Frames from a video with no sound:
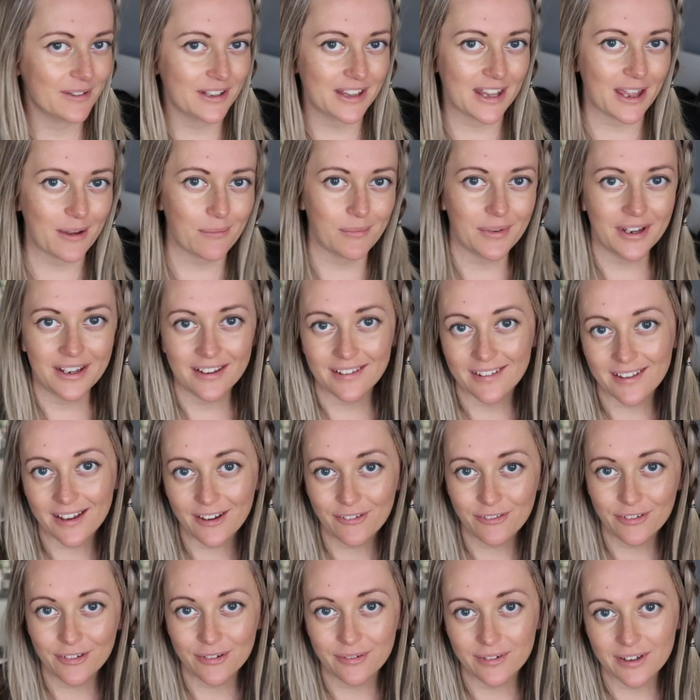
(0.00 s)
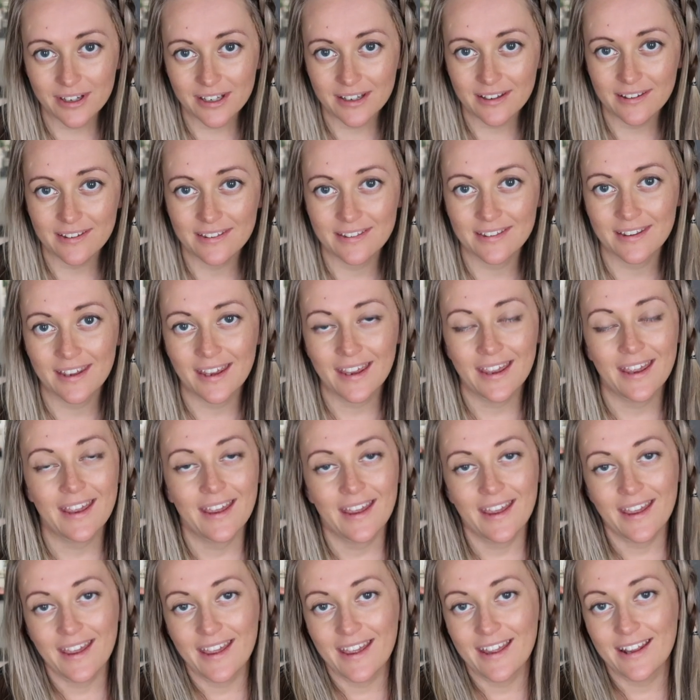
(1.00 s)
what that means afterwards.
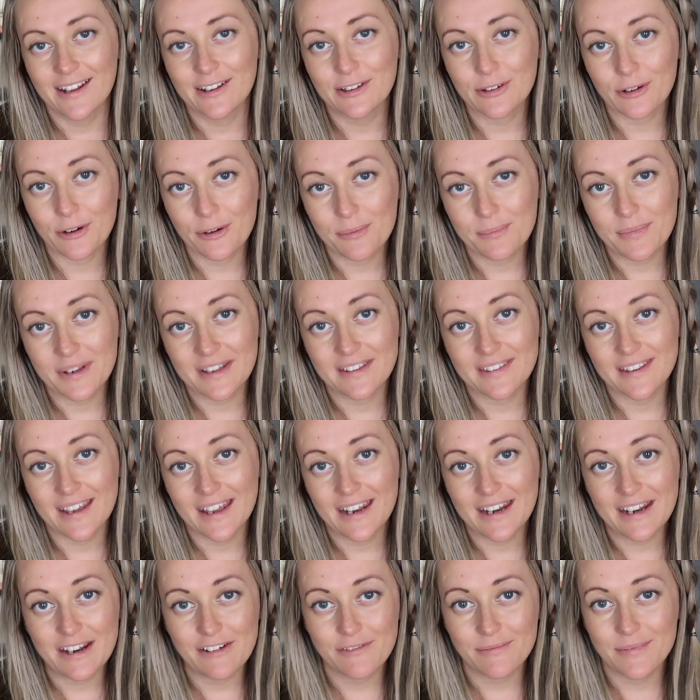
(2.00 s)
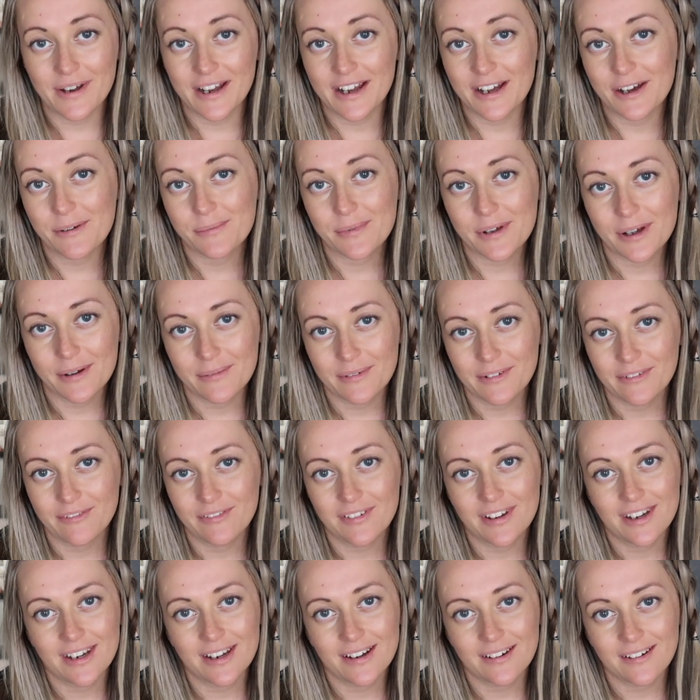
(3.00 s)
Don't miss any of my upcoming
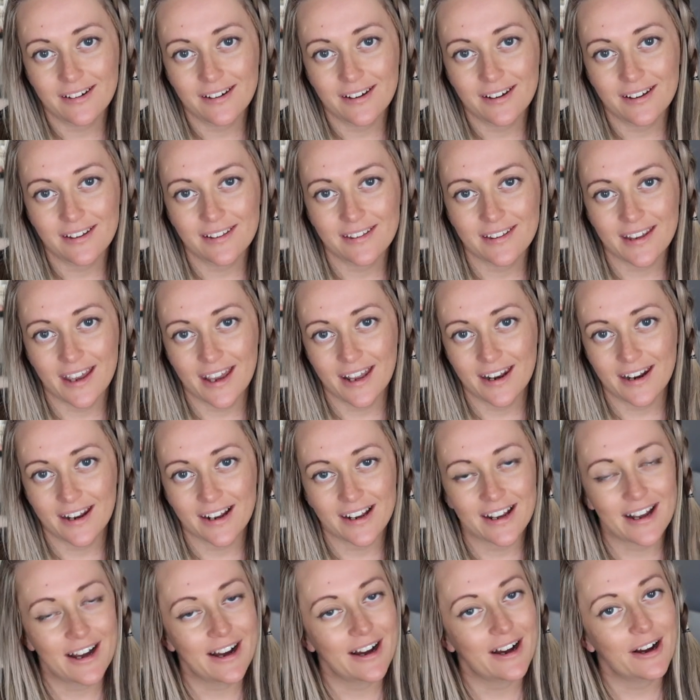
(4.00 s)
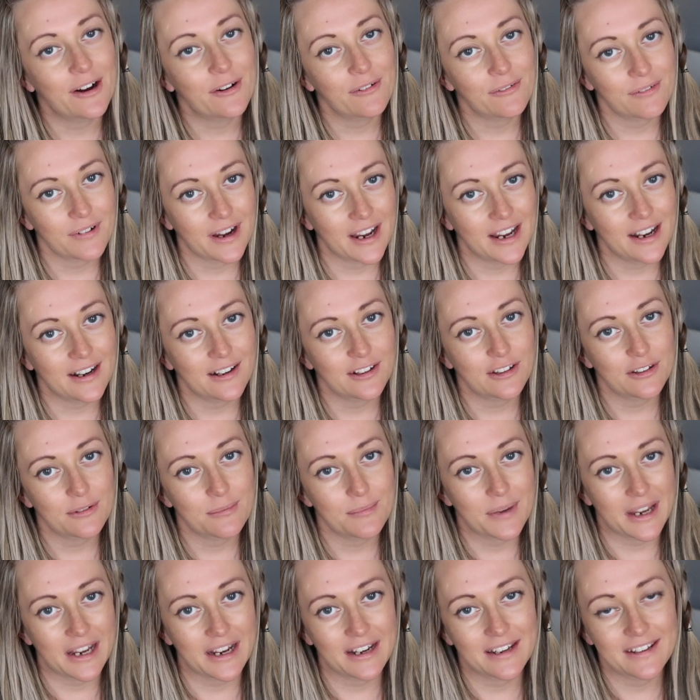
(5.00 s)
videos, and I can't wait to
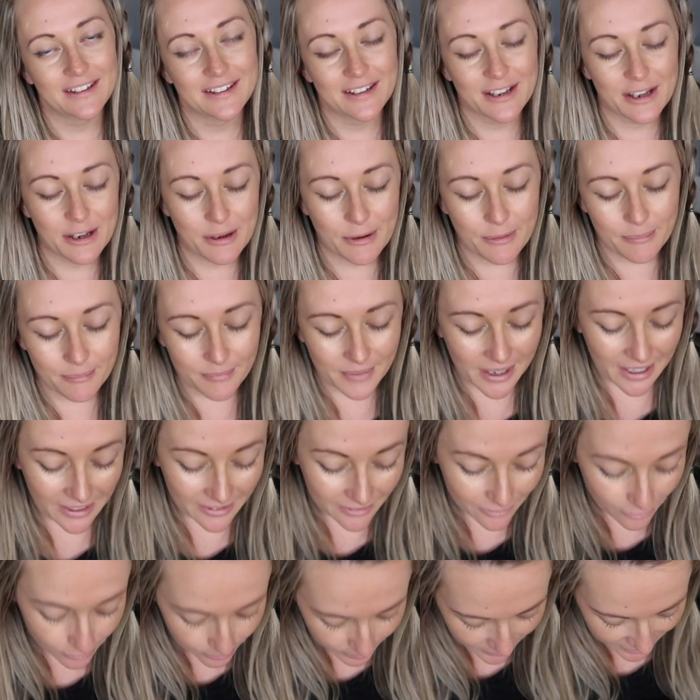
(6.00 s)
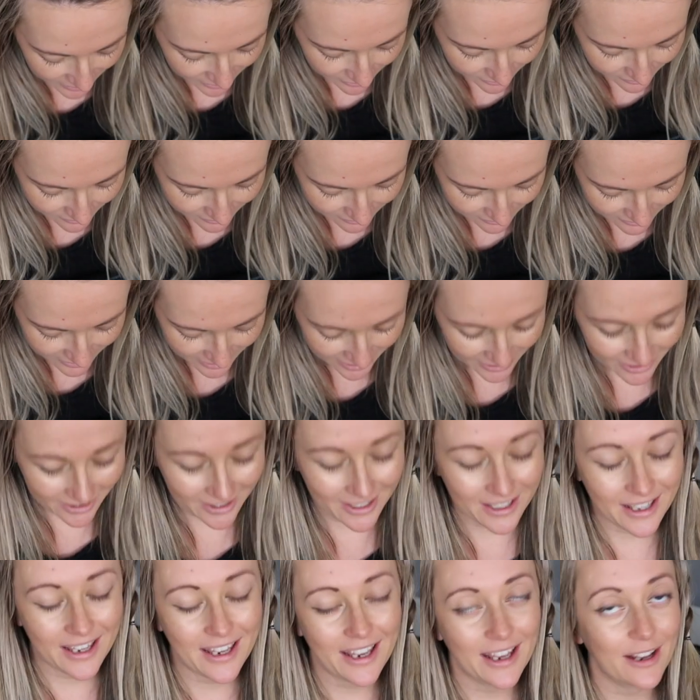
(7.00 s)
meet my little bundle, and I
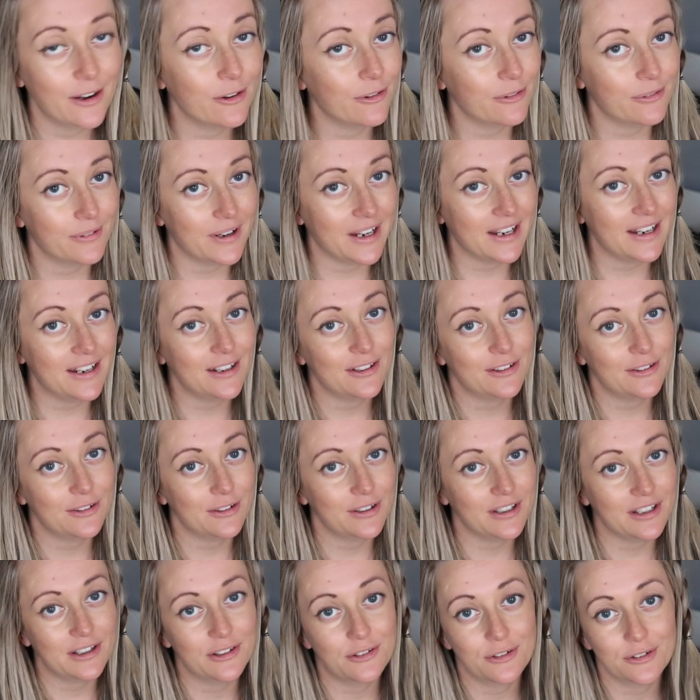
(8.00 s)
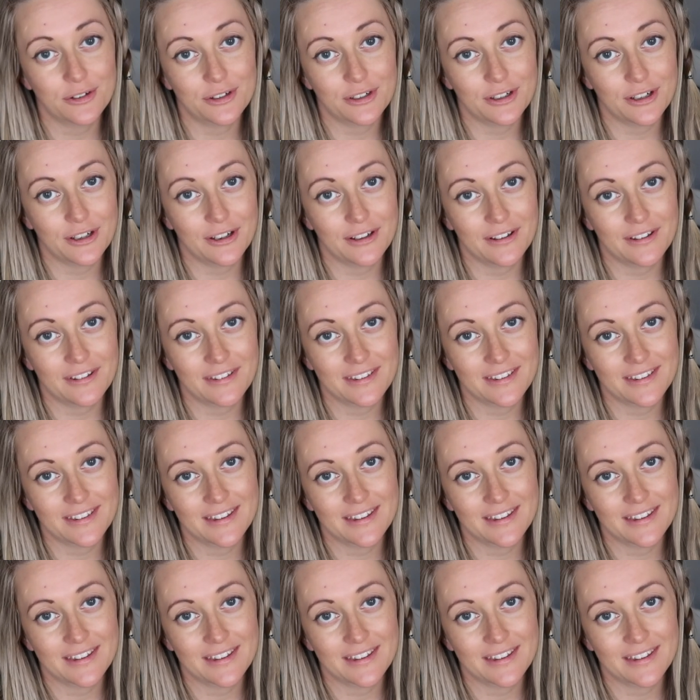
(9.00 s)
cannot wait to introduce